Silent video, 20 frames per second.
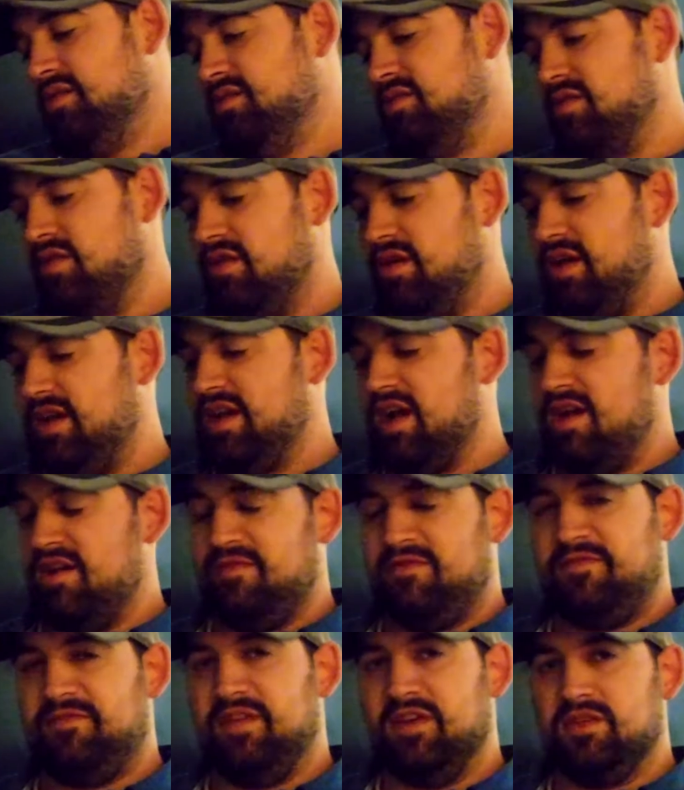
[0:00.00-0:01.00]
So it kind
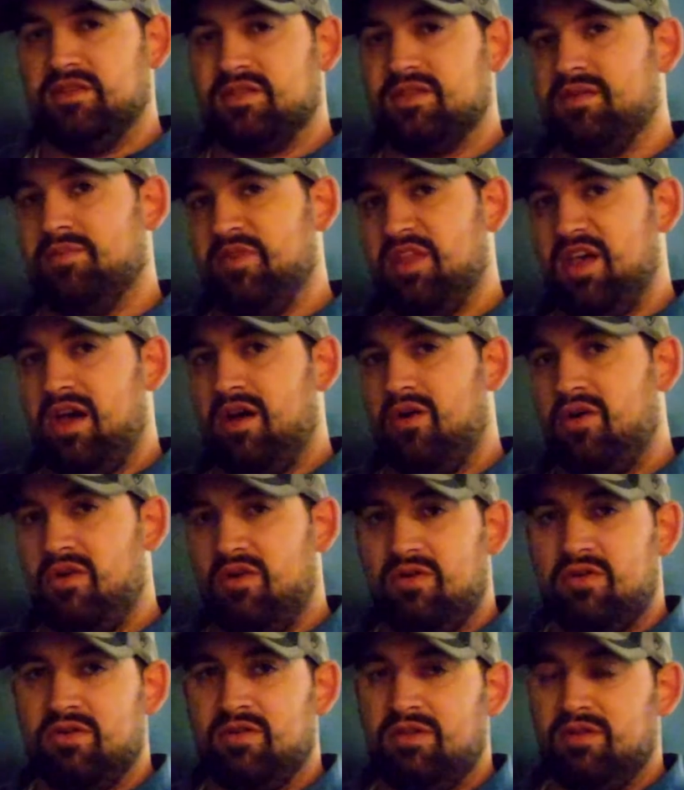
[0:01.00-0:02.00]
of fills some of that
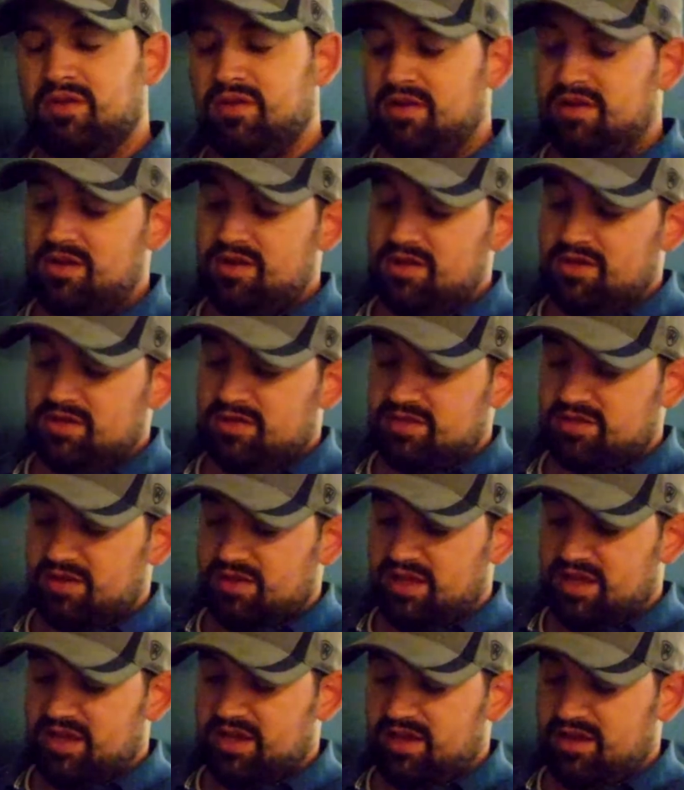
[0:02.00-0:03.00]
hole, so
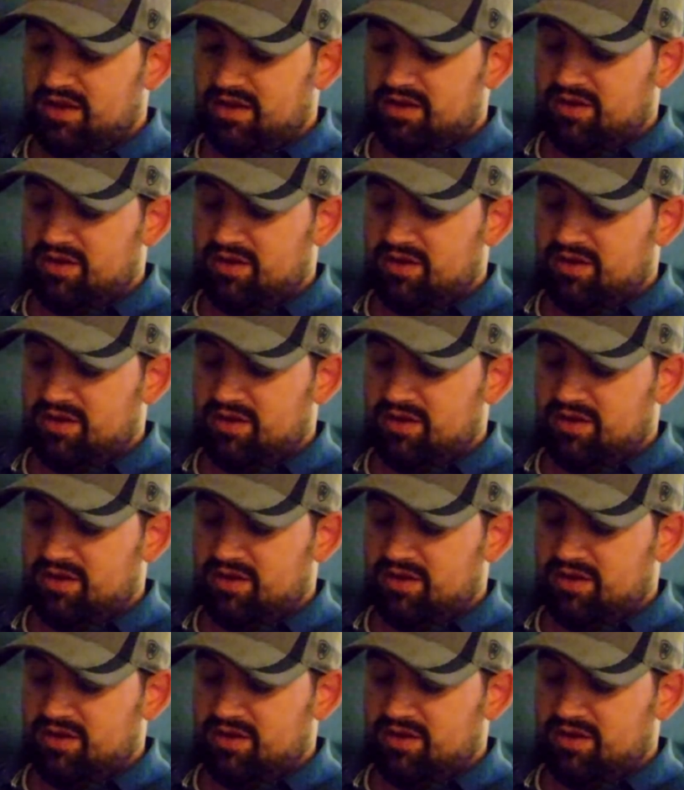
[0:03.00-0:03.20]
that,